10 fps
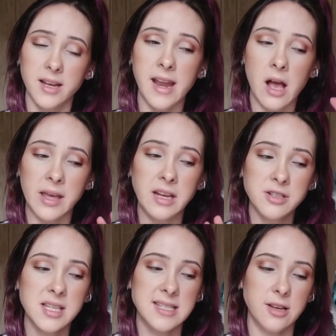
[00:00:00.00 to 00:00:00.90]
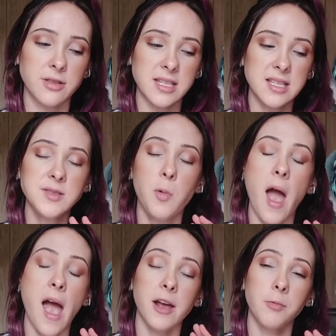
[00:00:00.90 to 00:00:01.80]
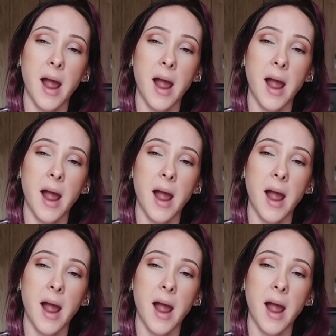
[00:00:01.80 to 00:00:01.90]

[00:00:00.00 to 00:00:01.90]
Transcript: Now here's the deal. This is why I